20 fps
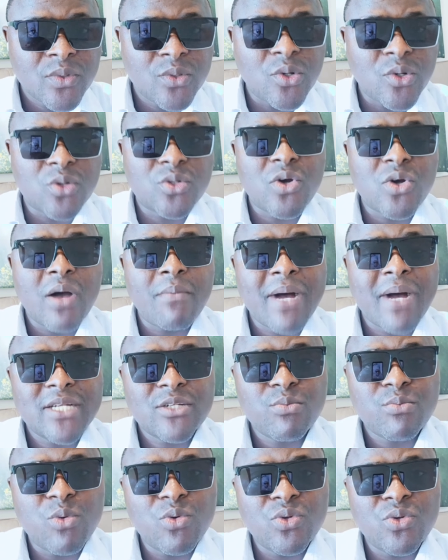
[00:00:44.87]
Dr.
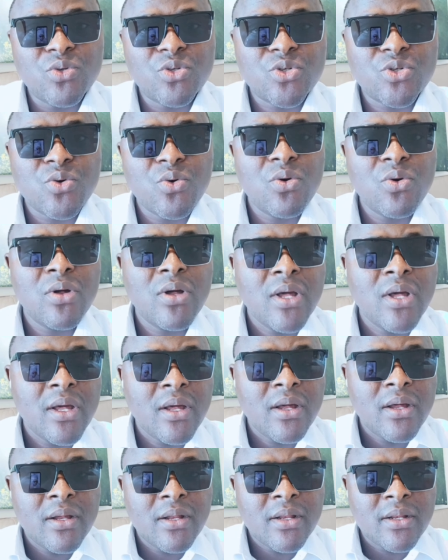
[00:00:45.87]
Abbas Bundu. So
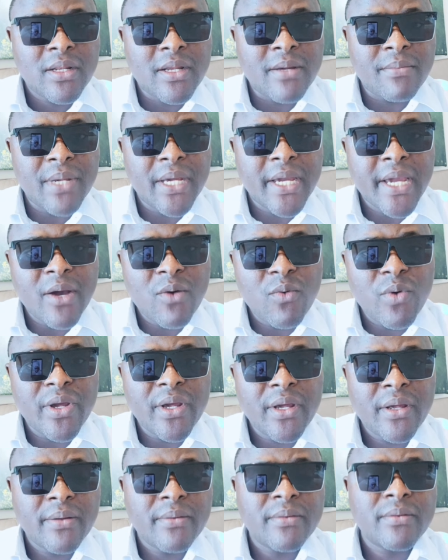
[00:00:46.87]
they be get
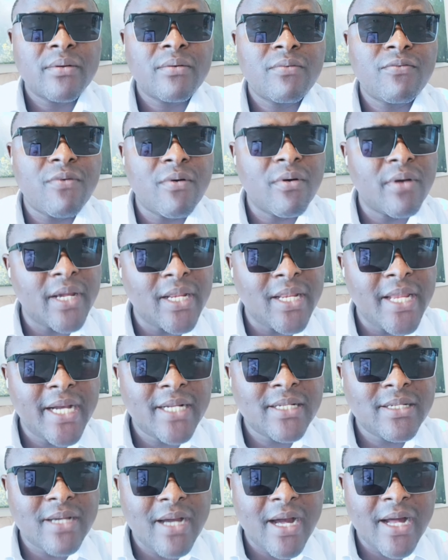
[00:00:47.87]
way for
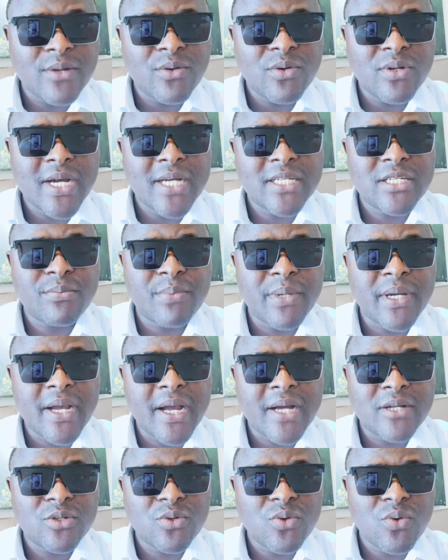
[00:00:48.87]
elect another
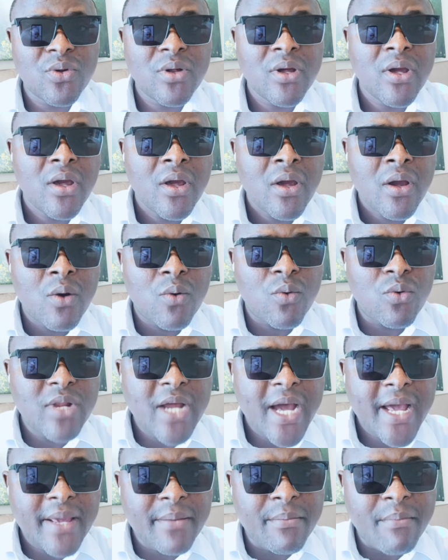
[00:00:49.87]
speaker. So
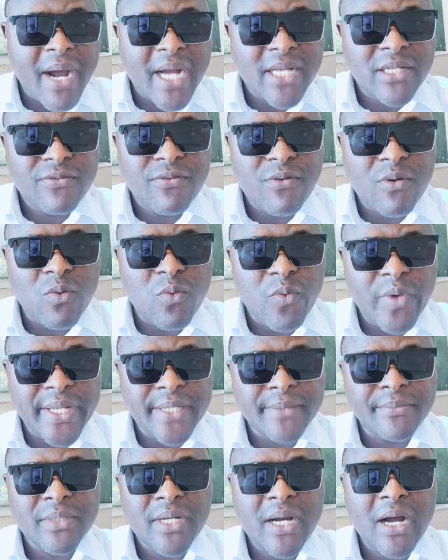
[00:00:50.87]
would I emerge for
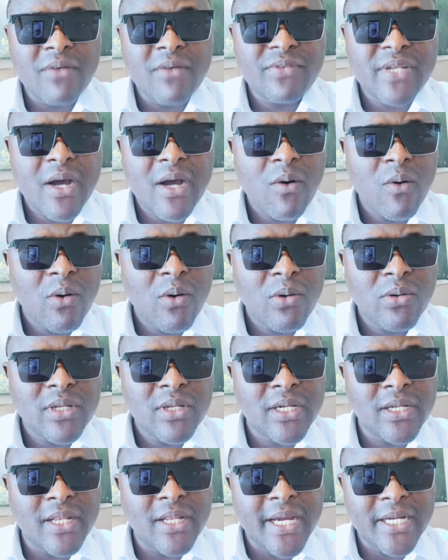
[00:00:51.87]
win? After all
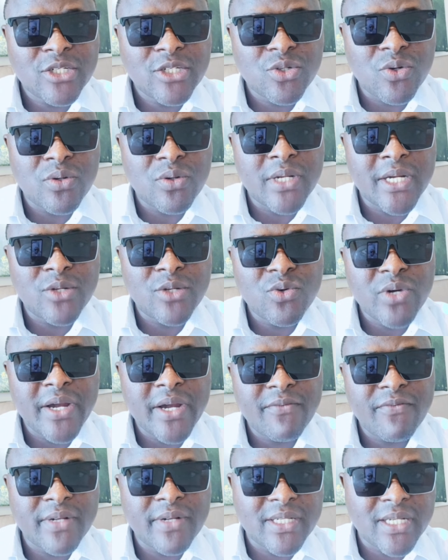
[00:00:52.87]
the election, they do
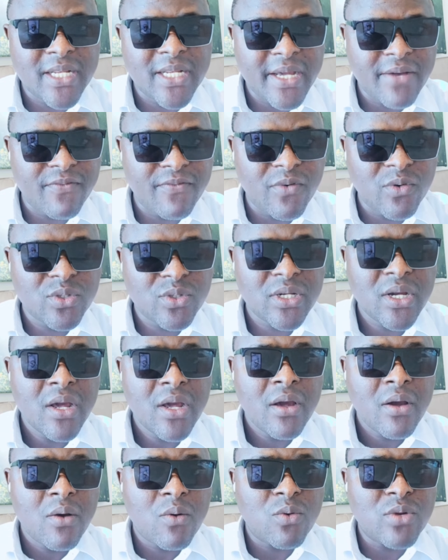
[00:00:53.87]
everything, they vote,
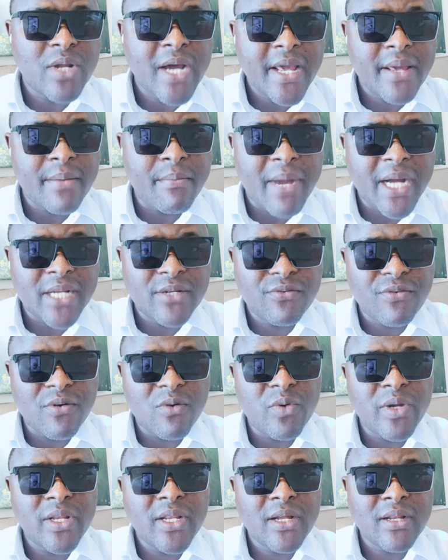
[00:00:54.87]
would I emerge for
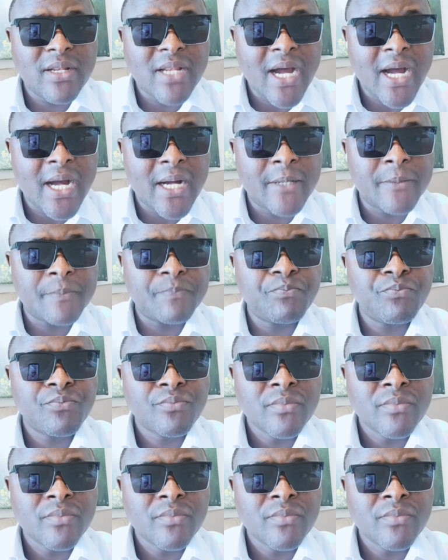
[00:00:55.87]
win? Now,